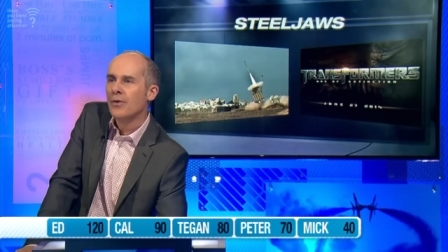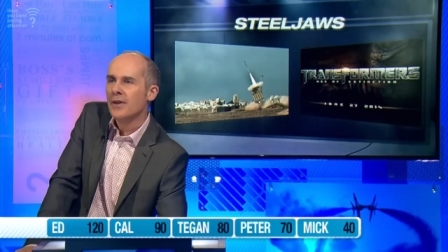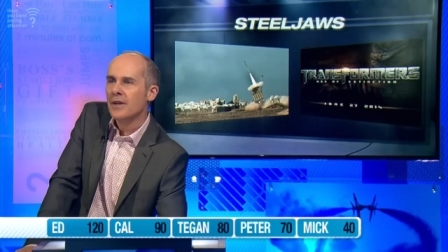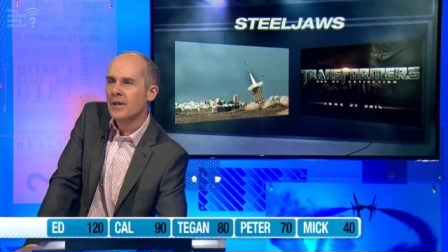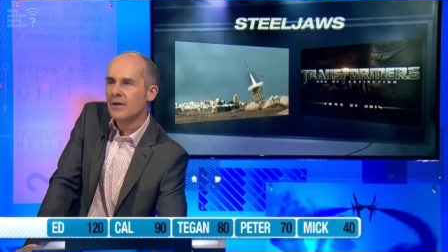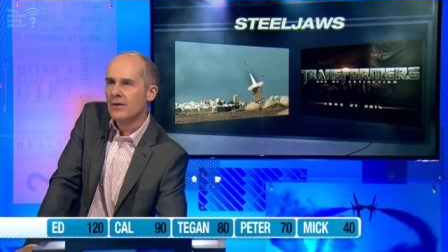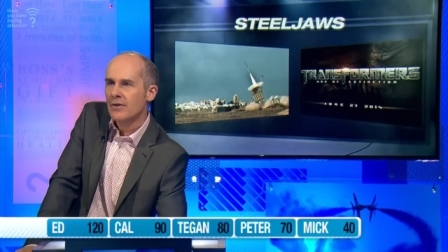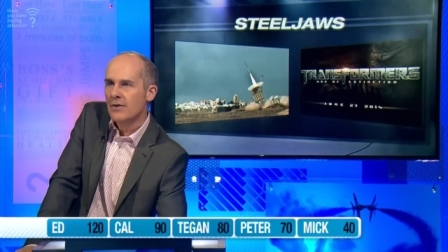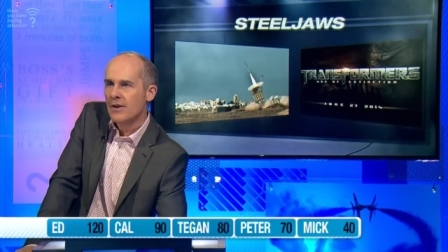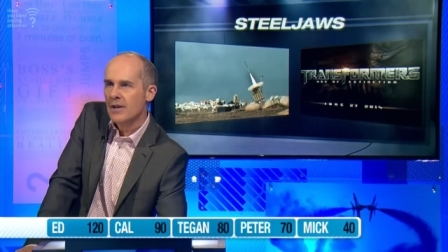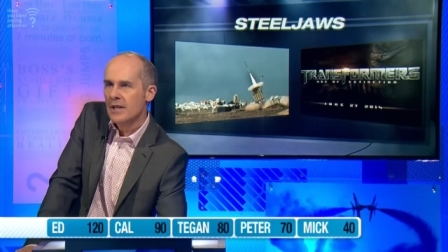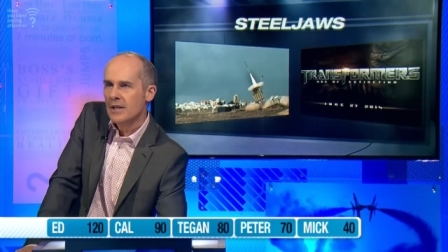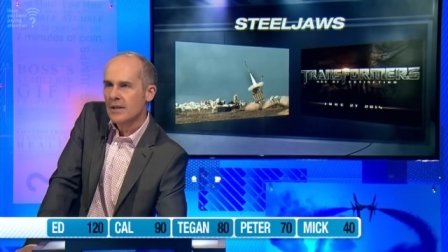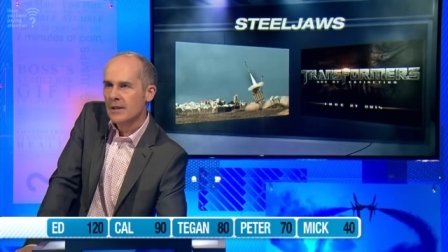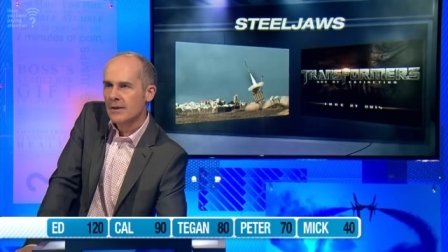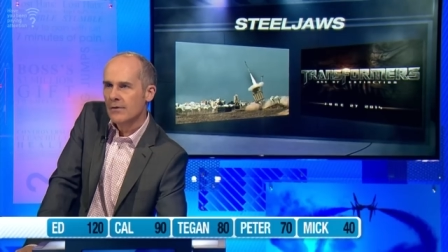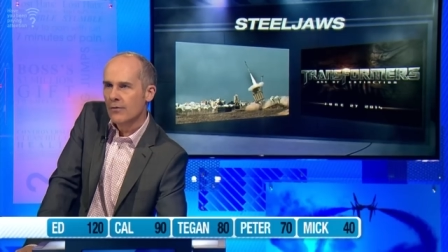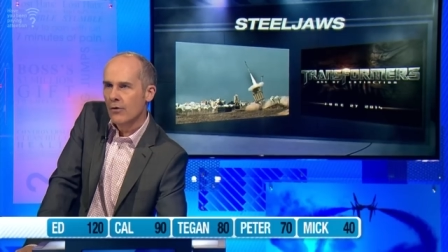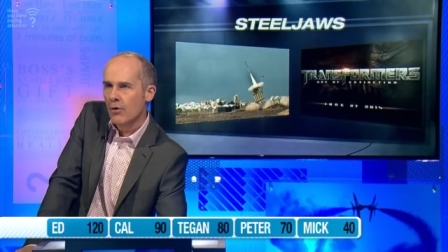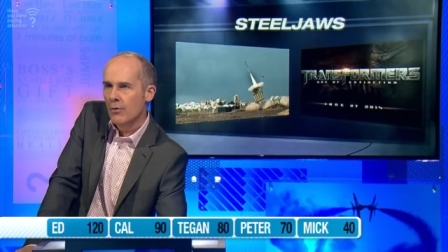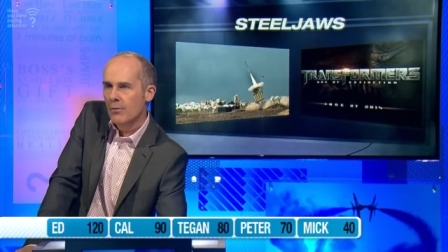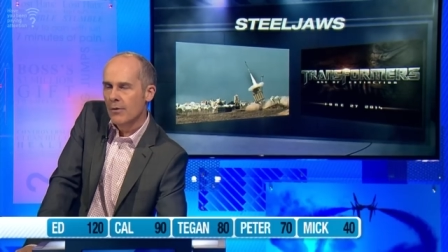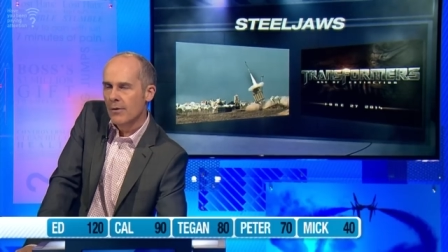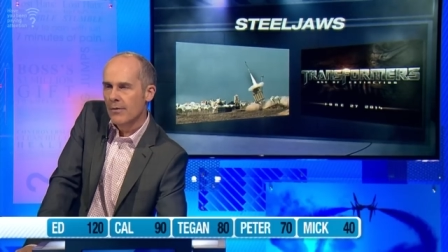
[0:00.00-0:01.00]
the
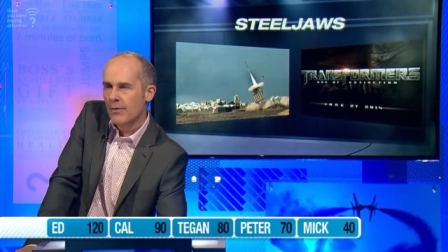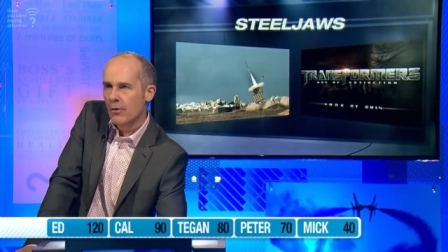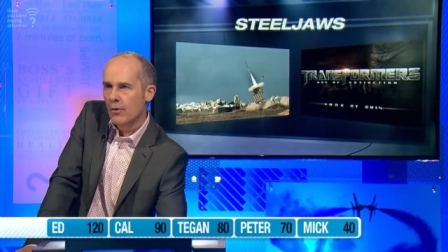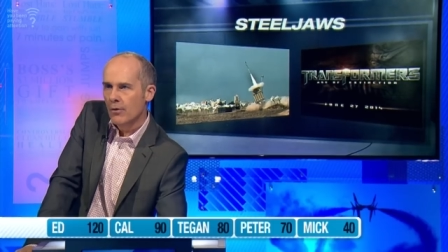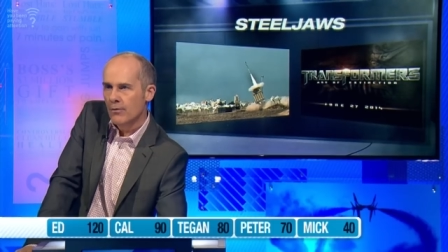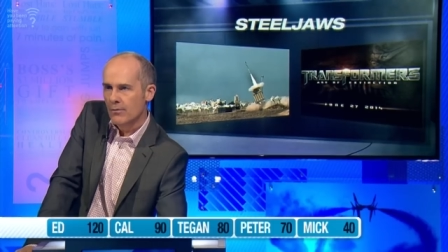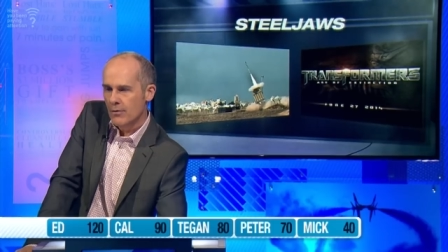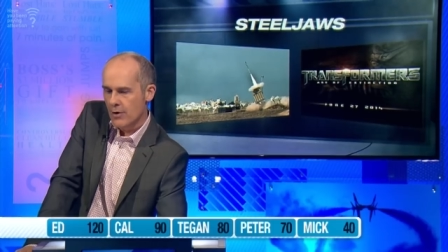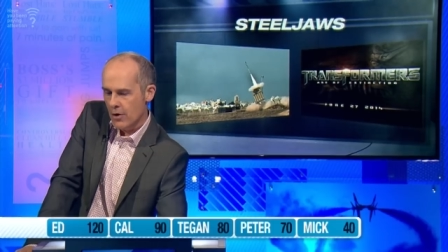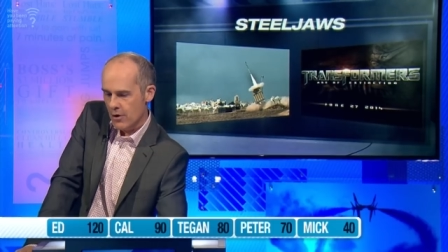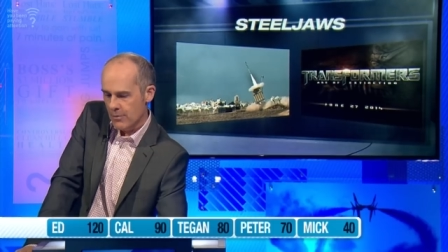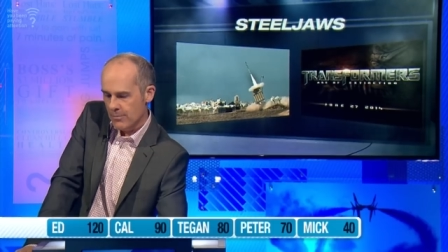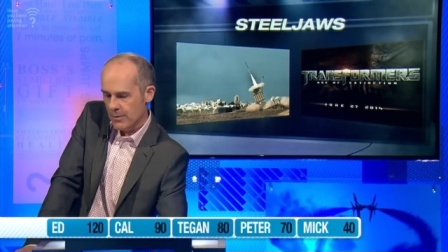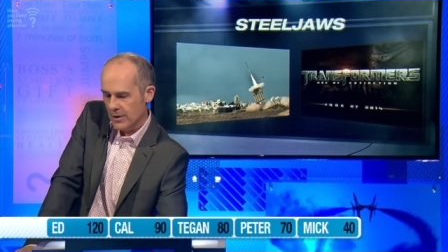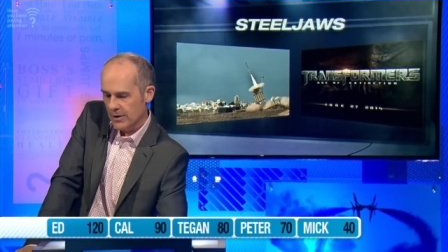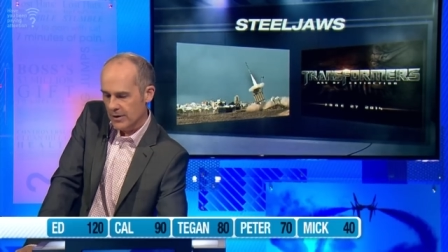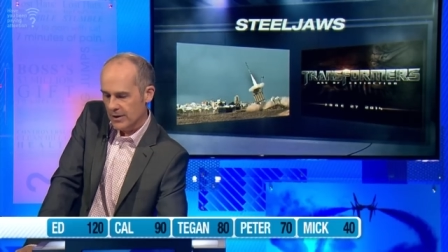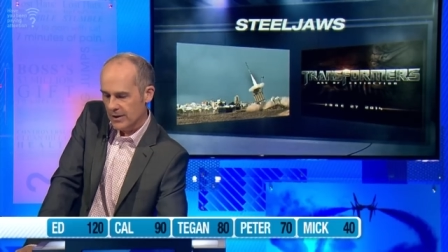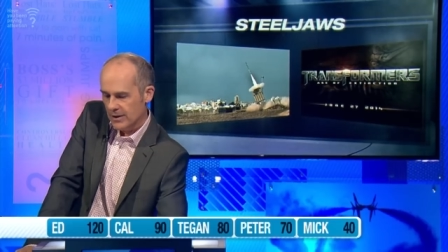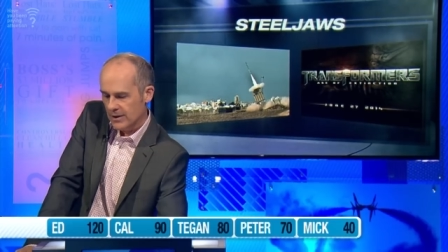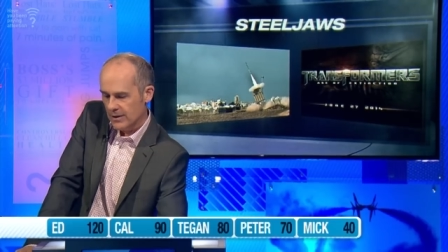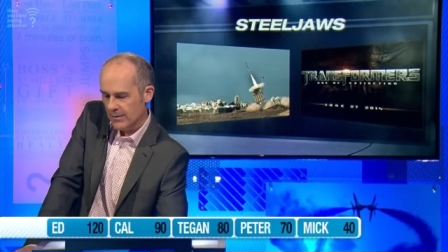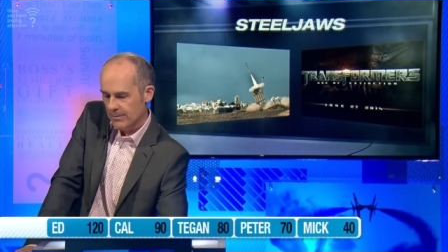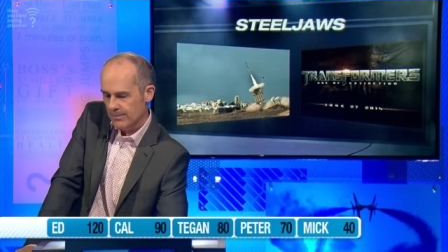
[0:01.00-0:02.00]
Transformer 4
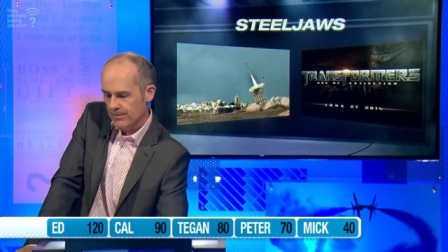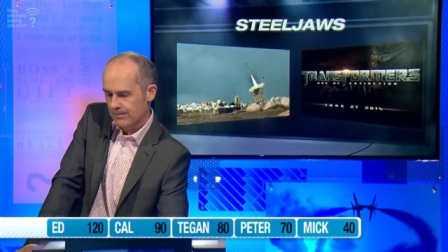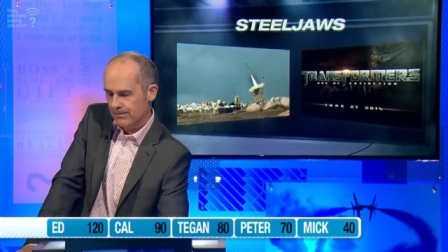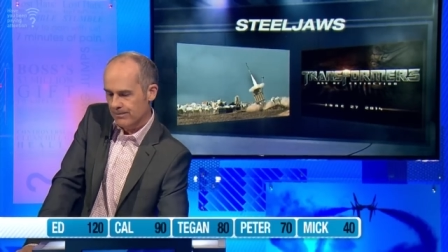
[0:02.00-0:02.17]
robots?